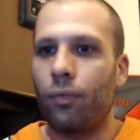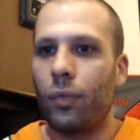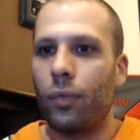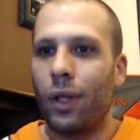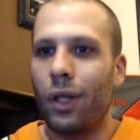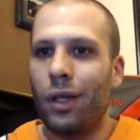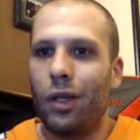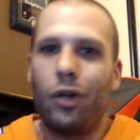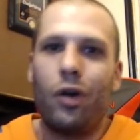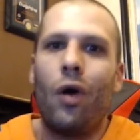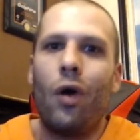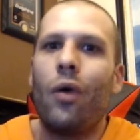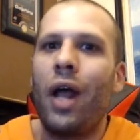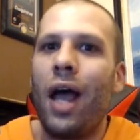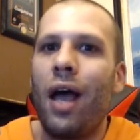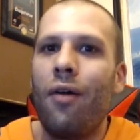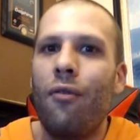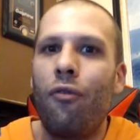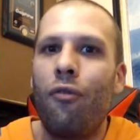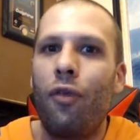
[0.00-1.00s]
you don't
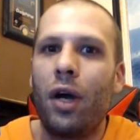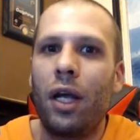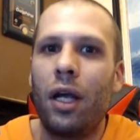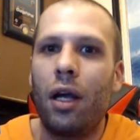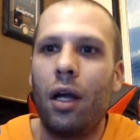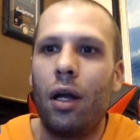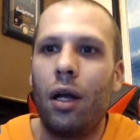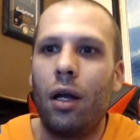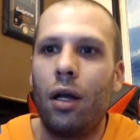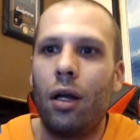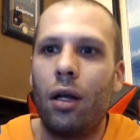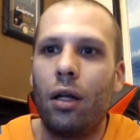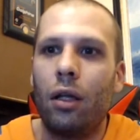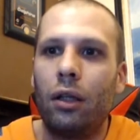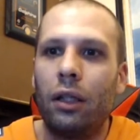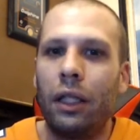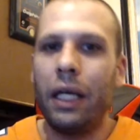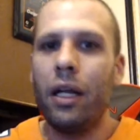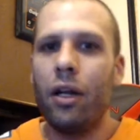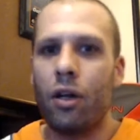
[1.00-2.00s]
have fucking
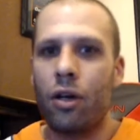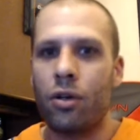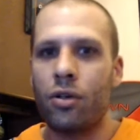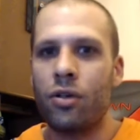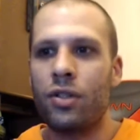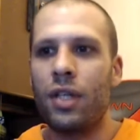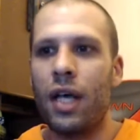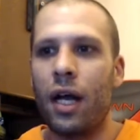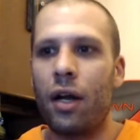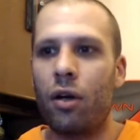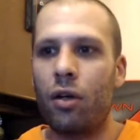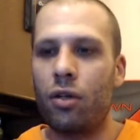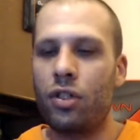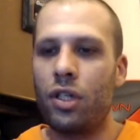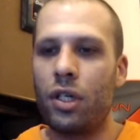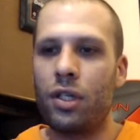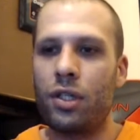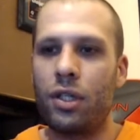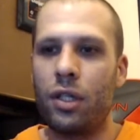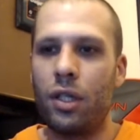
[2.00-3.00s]
leaders that are
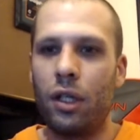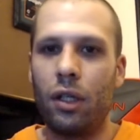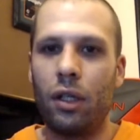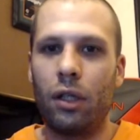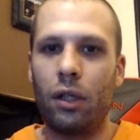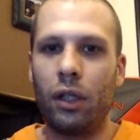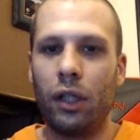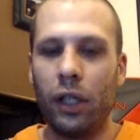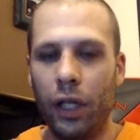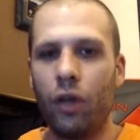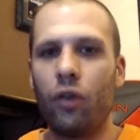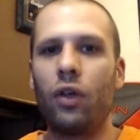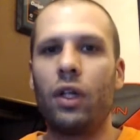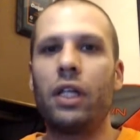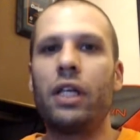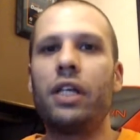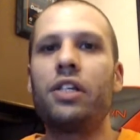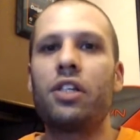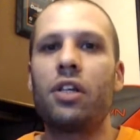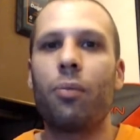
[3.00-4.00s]
just
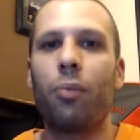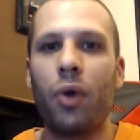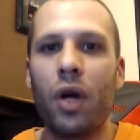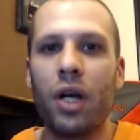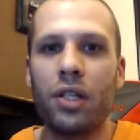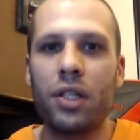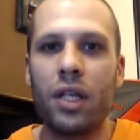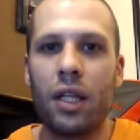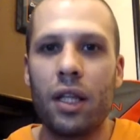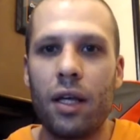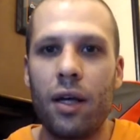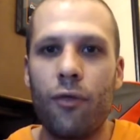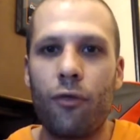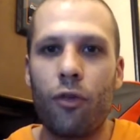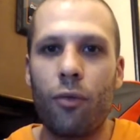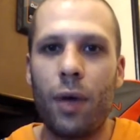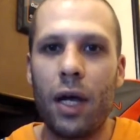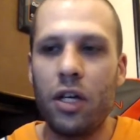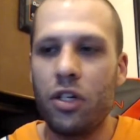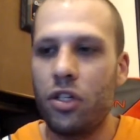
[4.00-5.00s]
literally suppressing the
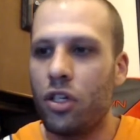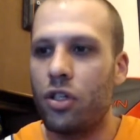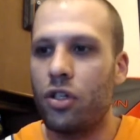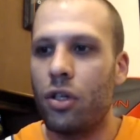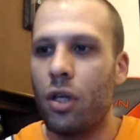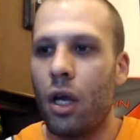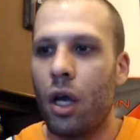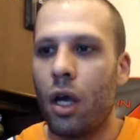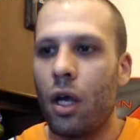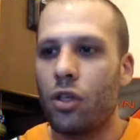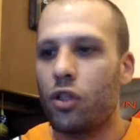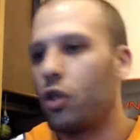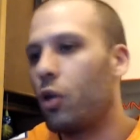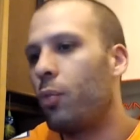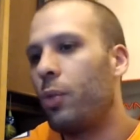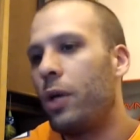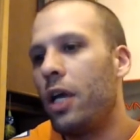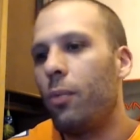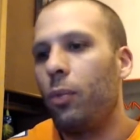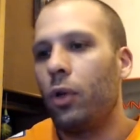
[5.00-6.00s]
information so
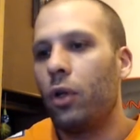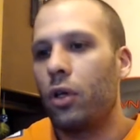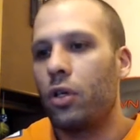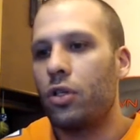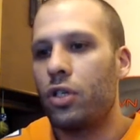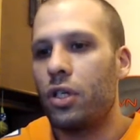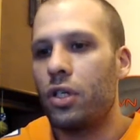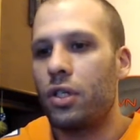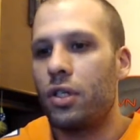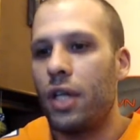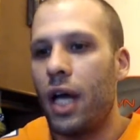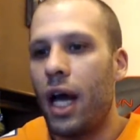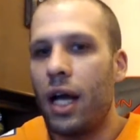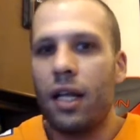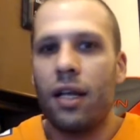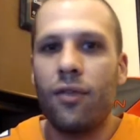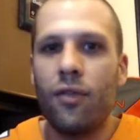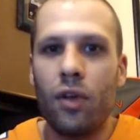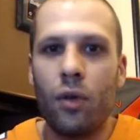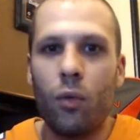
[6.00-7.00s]
people are just not even